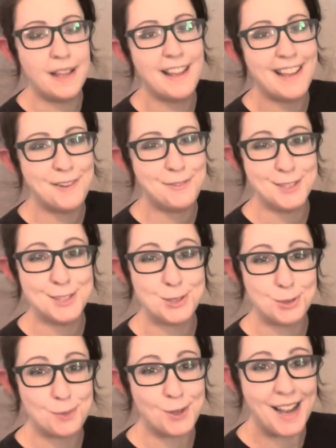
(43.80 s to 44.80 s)
if it's
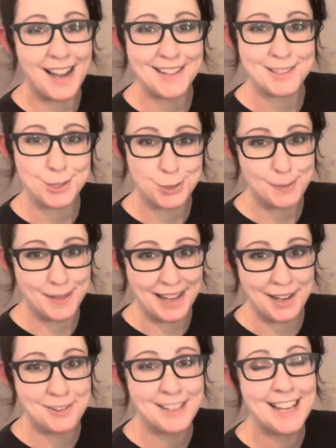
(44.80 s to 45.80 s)
super hot and humid
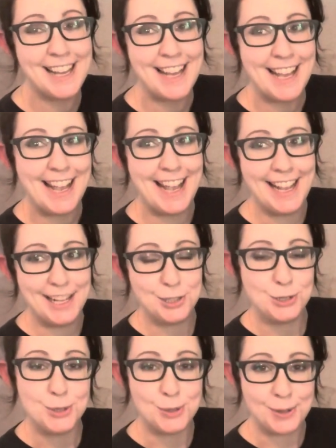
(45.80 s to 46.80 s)
out and
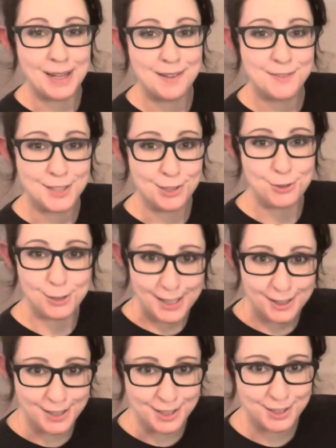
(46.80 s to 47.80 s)
you don't have central air
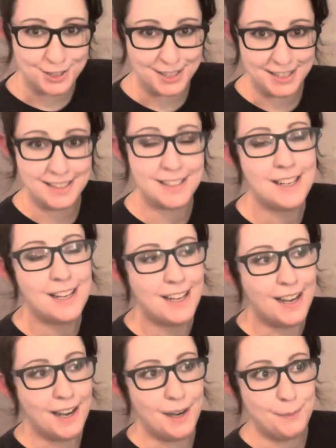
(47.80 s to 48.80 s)
conditioning,
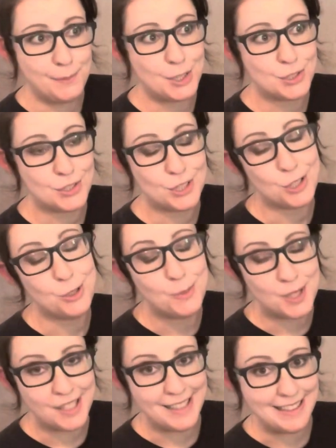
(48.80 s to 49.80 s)
because the
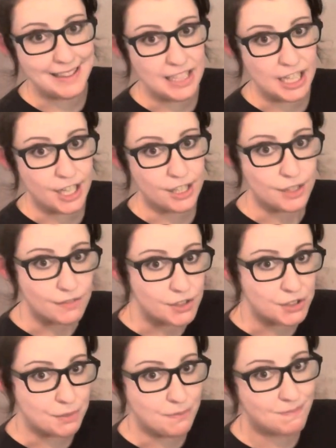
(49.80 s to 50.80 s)
humidity in the air can
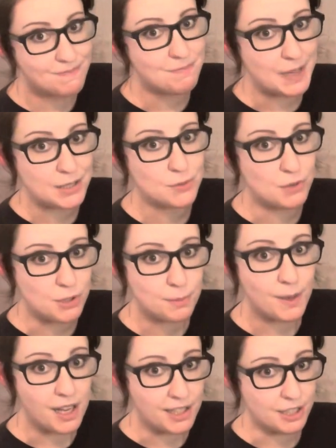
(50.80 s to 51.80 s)
really mess with your
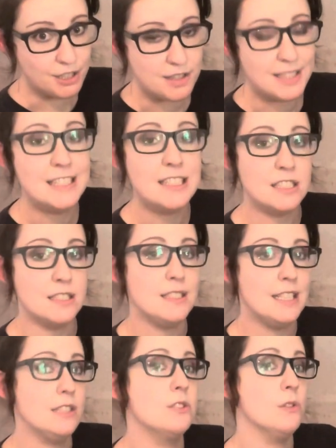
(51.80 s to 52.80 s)
polyurethane because it
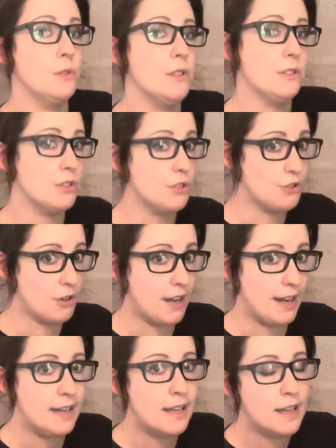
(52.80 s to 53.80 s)
takes so long to
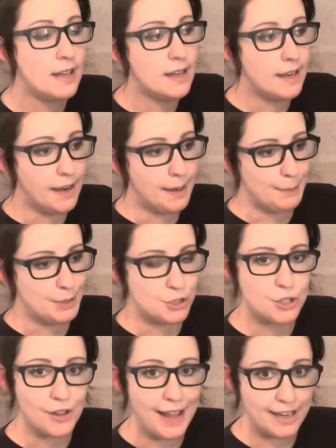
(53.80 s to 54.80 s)
dry, and
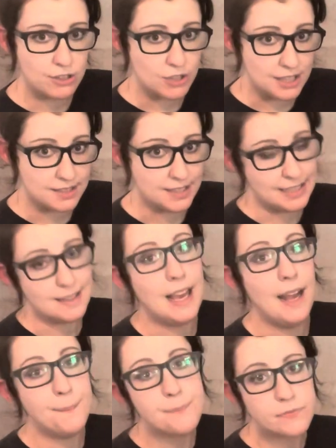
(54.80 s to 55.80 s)
shellac dries like that,
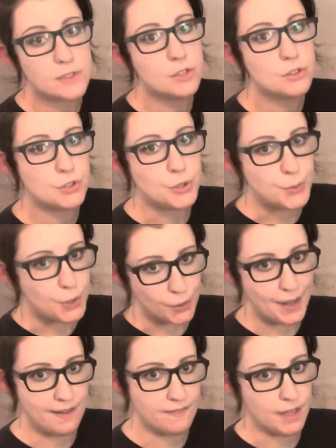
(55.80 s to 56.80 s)
so you don't
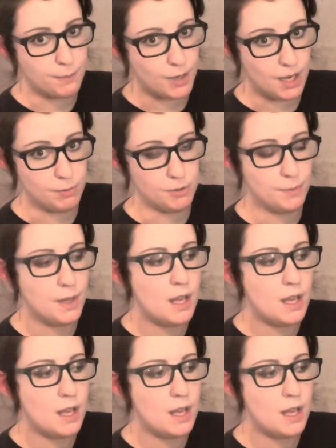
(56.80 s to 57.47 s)
have that problem.